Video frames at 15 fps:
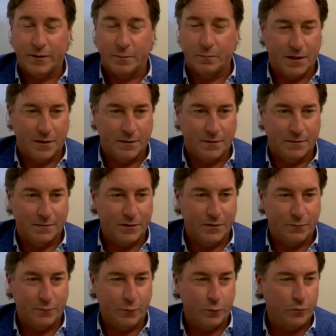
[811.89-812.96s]
and did
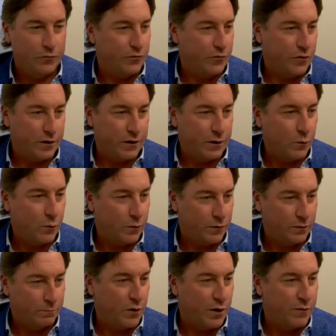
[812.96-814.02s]
the full drawn and
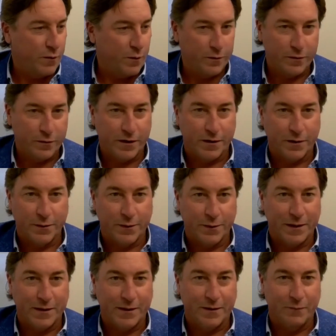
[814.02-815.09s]
quarter Braveheart kind of
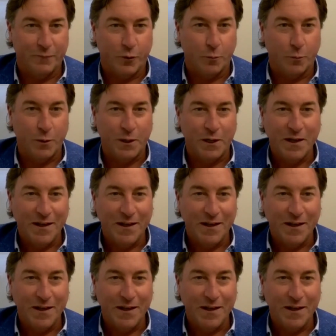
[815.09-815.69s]
thing verbally.